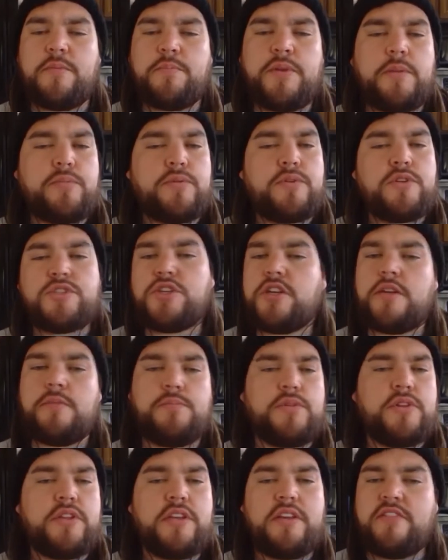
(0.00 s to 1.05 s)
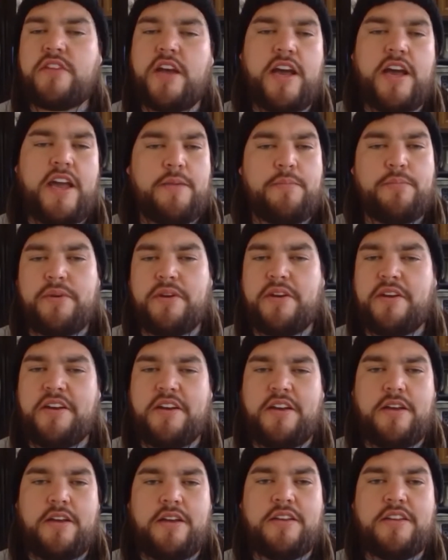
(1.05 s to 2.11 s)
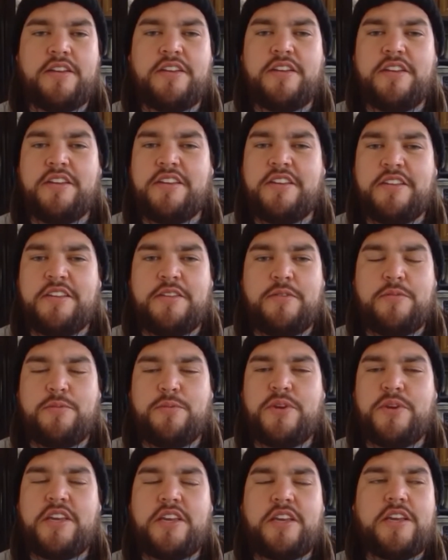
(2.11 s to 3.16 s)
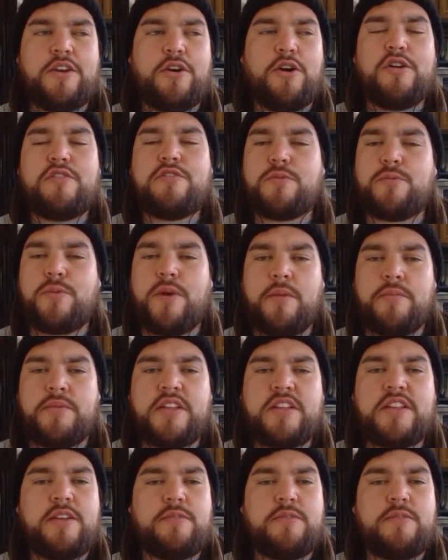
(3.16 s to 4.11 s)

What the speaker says: people shouldn't believe the hype. We overwhelmingly,